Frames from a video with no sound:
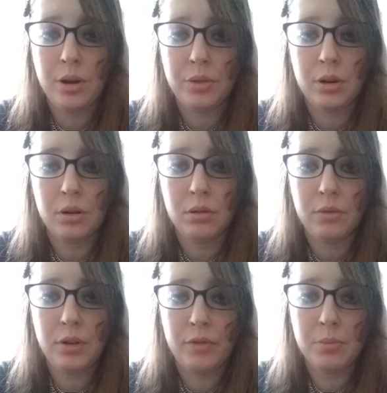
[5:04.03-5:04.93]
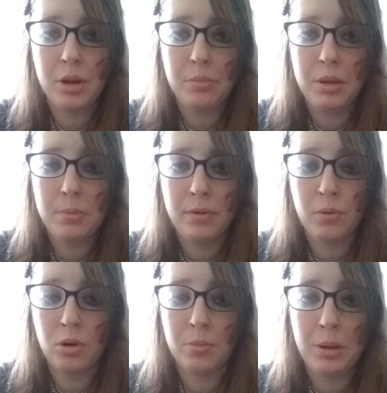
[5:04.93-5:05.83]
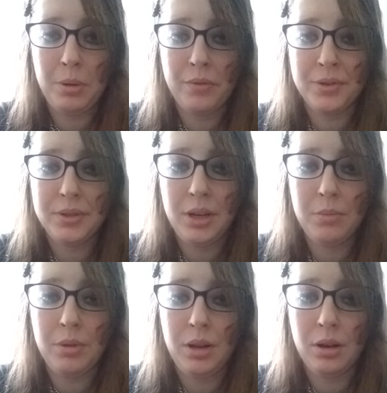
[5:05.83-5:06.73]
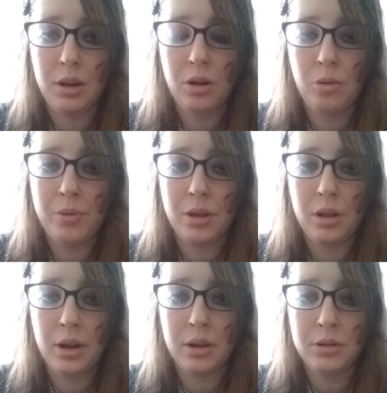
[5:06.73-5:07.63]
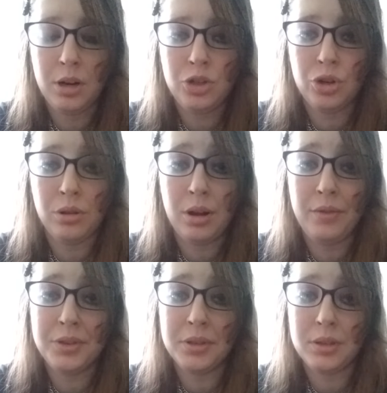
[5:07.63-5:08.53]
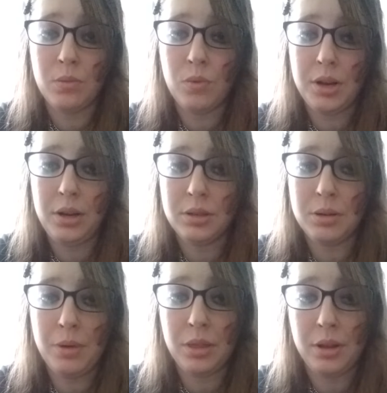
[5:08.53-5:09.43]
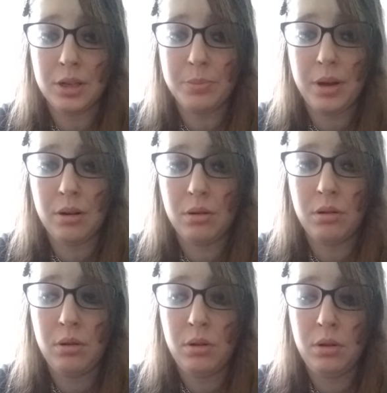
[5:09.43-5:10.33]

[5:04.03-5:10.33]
out there have never met me before, maybe even seen me, I hope that I can touch your lives in some ways to make things better